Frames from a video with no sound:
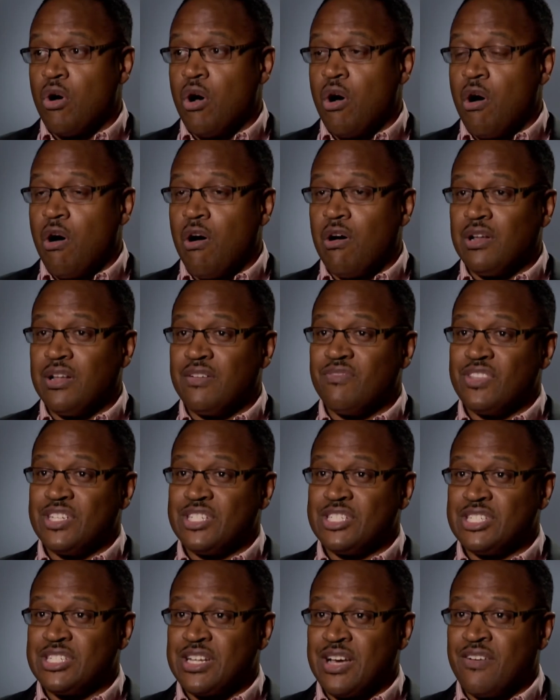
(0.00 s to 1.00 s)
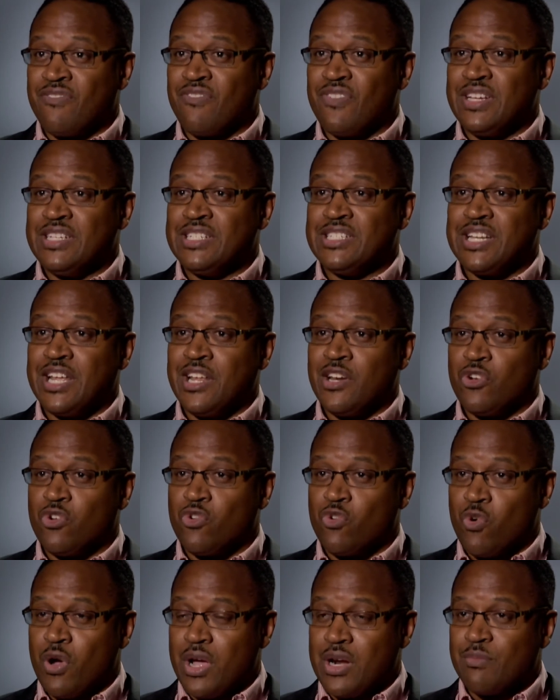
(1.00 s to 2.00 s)
All of this stuff is
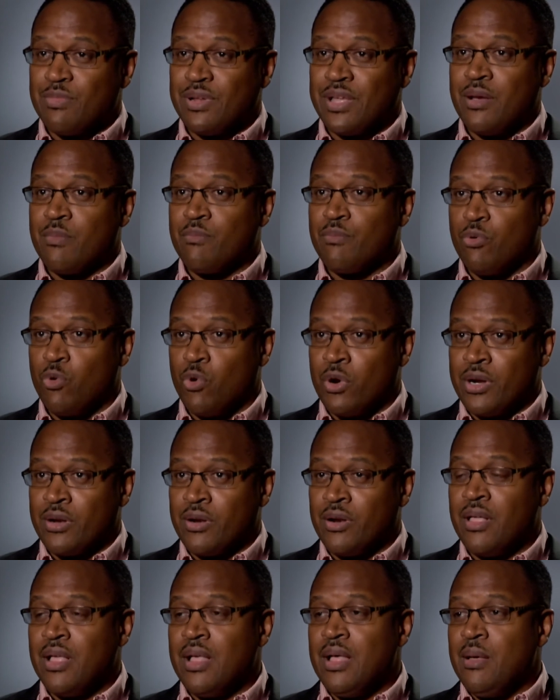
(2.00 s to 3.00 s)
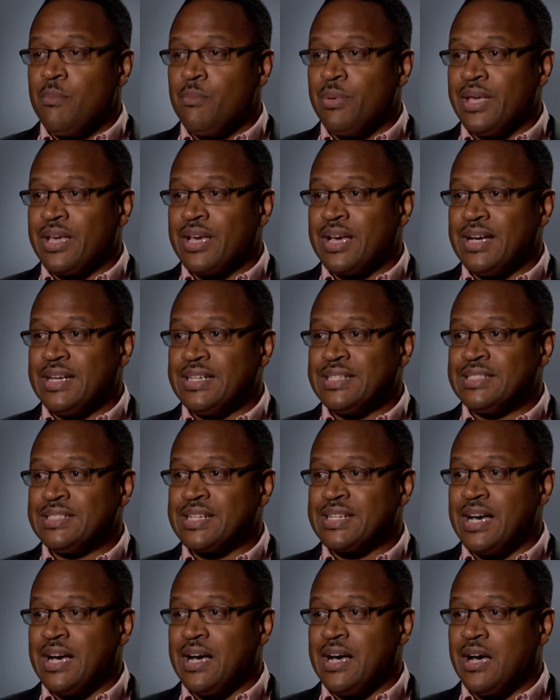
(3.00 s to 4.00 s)
incredibly important because
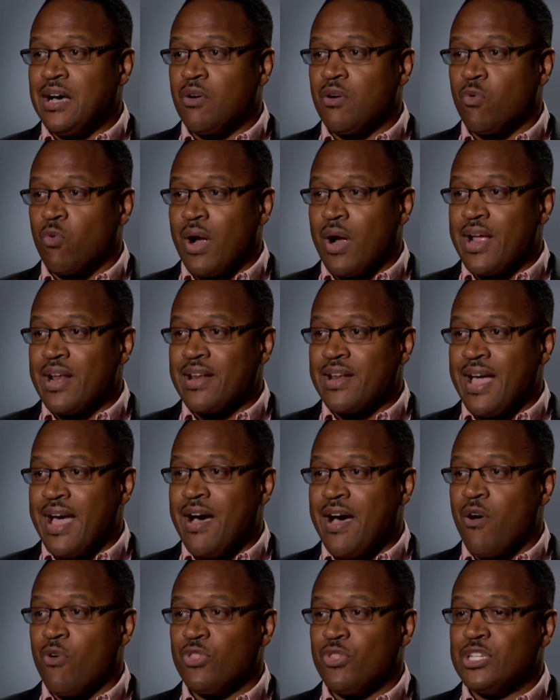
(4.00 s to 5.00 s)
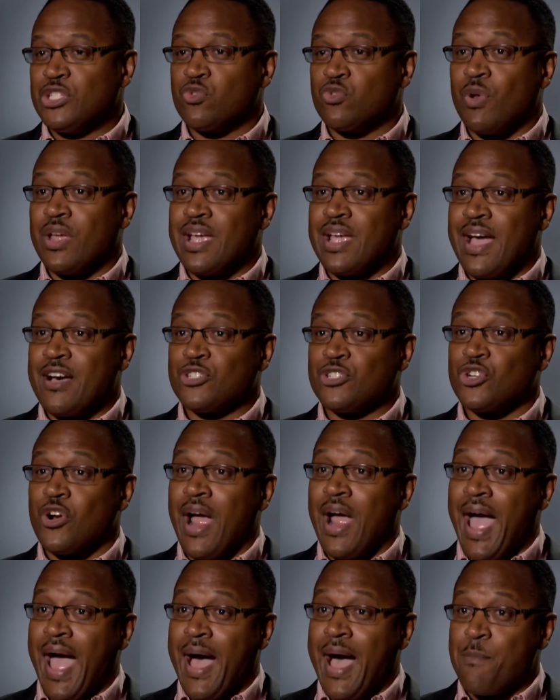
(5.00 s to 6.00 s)
right now these recounts are
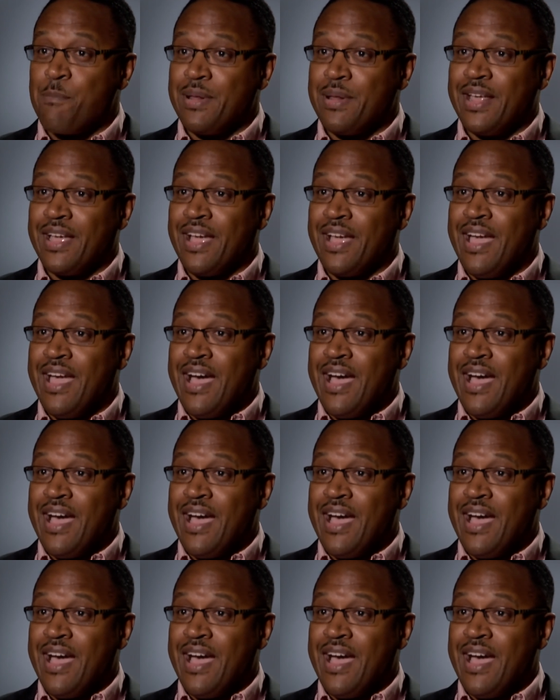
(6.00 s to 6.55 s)
happening